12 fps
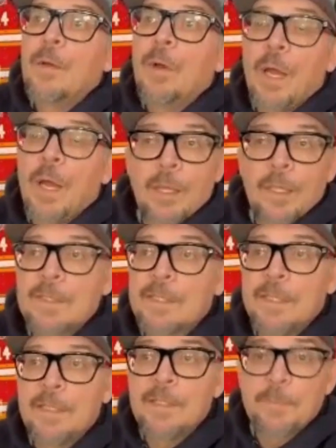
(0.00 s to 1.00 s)
Well,
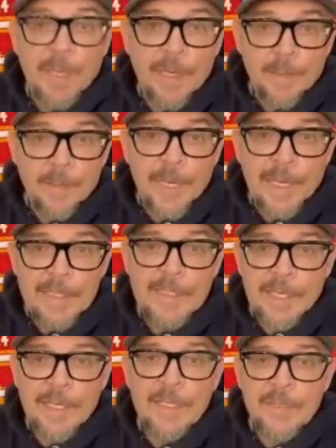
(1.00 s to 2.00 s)
it's been an
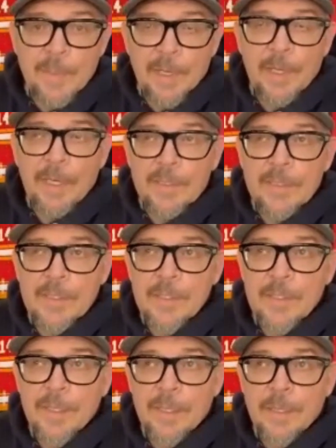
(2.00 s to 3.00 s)
amazing experience.
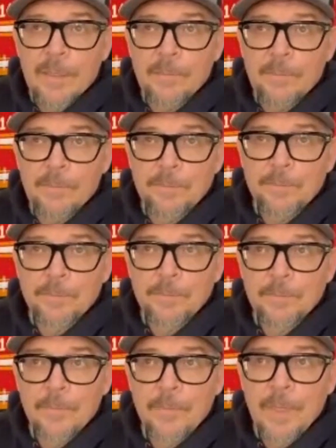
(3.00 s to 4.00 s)
You
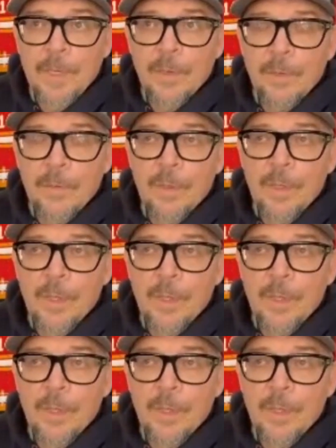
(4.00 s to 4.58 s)
know,